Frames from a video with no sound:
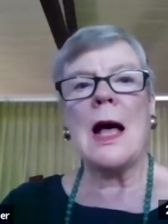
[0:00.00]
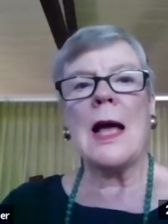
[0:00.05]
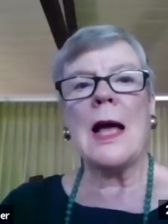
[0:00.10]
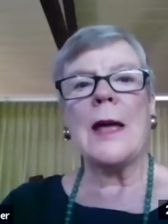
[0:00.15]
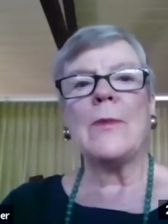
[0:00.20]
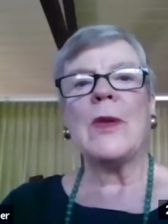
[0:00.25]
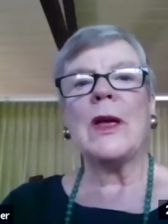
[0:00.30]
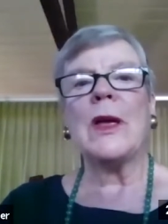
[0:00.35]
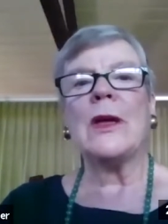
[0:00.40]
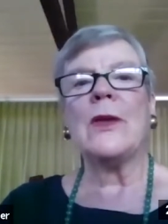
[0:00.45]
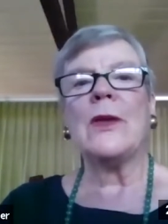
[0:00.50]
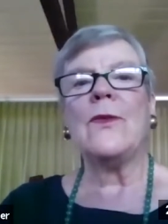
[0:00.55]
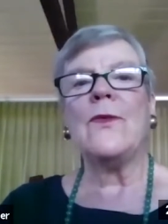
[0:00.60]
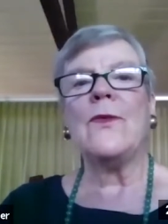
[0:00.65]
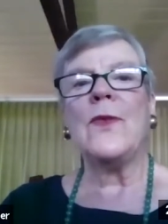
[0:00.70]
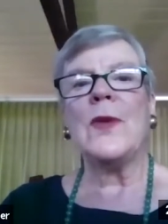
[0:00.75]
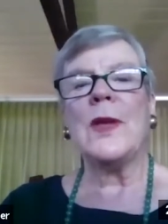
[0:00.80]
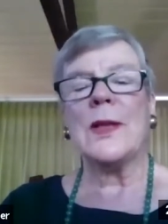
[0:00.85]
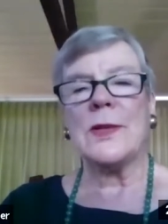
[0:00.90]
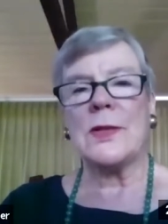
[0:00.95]
I am
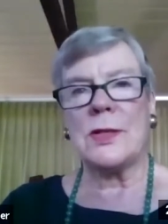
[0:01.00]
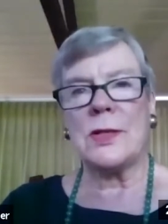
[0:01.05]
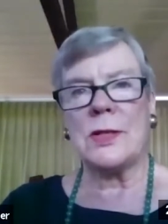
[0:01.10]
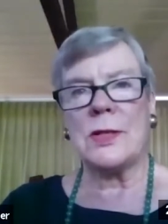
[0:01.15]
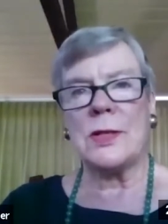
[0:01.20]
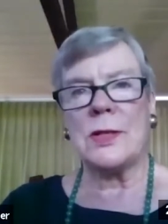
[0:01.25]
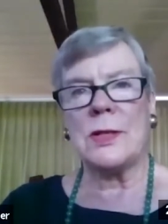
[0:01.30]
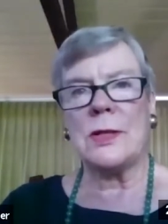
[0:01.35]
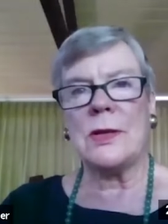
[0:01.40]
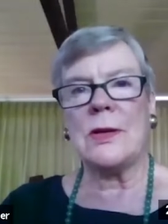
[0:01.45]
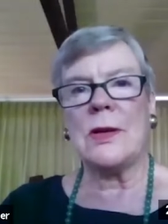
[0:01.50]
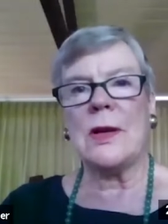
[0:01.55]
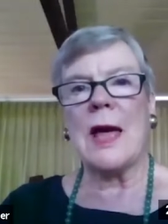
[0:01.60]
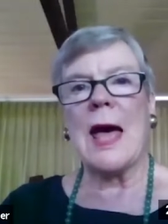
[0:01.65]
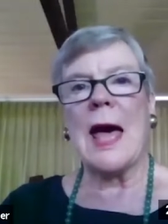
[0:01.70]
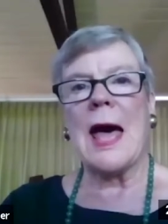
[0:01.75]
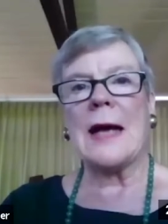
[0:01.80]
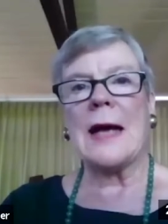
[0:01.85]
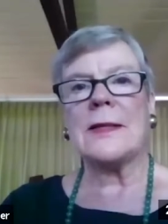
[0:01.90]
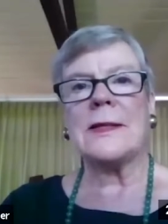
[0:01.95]
convinced
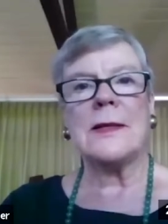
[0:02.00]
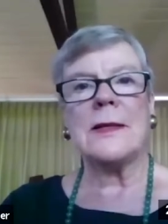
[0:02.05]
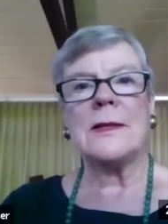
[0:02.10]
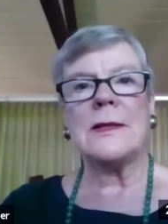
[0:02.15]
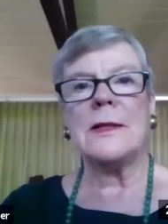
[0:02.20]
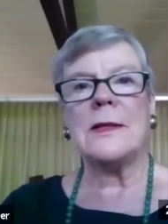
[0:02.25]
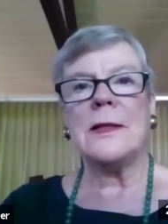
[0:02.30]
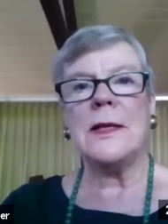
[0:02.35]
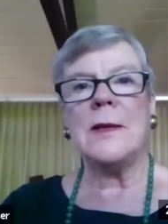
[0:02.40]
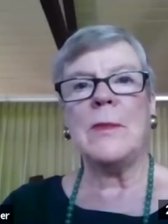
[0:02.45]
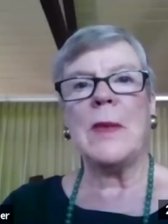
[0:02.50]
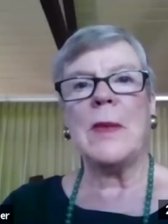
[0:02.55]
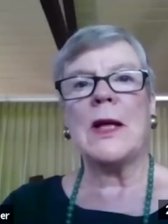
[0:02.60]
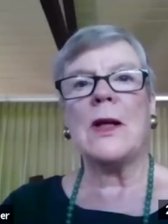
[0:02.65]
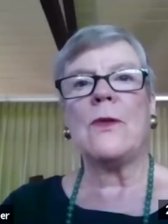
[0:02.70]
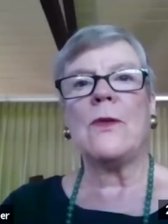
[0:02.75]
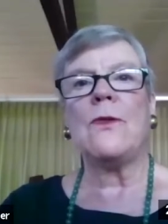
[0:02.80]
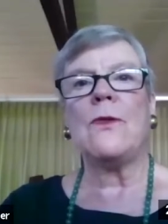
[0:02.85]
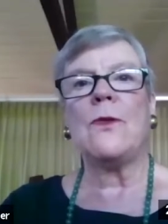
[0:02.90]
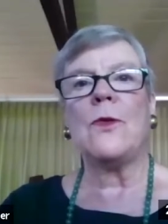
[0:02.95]
access to
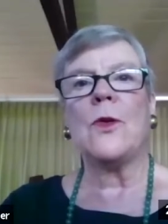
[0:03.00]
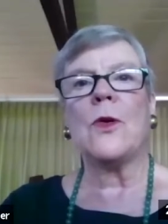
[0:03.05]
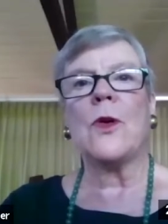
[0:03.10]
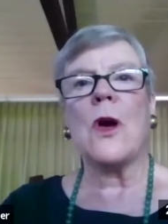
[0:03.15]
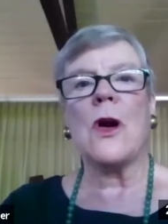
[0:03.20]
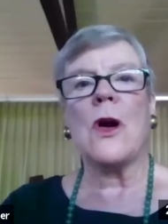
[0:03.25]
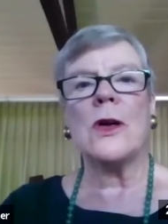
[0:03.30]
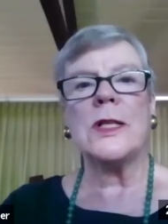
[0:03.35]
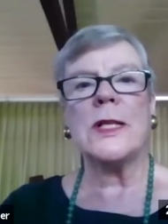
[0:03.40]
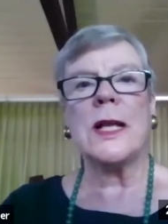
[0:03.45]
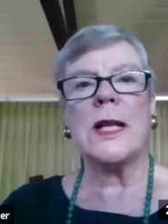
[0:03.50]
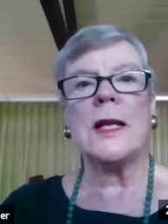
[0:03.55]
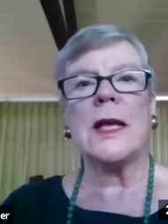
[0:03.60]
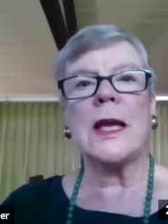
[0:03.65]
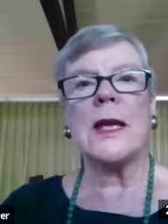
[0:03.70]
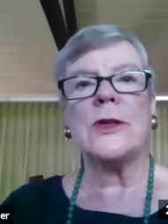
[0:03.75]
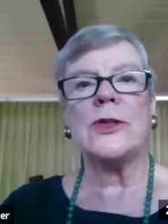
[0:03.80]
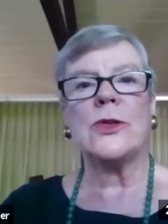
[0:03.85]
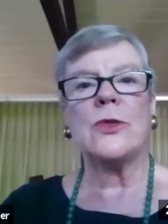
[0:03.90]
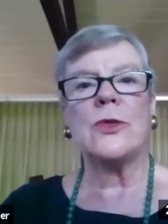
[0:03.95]
email for our
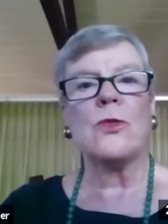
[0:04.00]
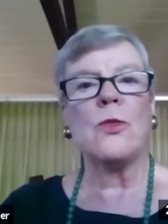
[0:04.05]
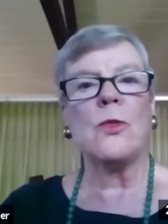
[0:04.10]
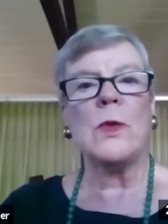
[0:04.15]
delegation